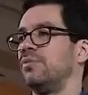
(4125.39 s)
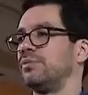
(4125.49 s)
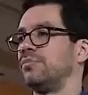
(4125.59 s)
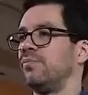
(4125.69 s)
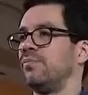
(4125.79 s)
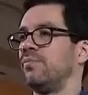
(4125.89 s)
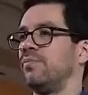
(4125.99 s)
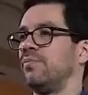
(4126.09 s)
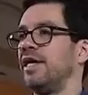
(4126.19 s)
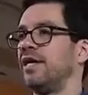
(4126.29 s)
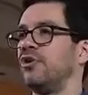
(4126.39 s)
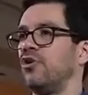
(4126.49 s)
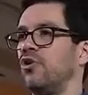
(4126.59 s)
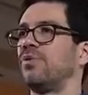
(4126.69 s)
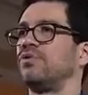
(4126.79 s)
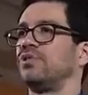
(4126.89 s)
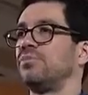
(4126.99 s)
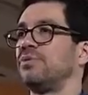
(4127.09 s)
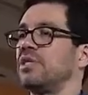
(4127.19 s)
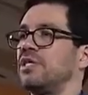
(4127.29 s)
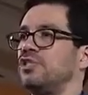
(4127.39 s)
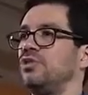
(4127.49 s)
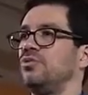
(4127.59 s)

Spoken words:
But here, no person besides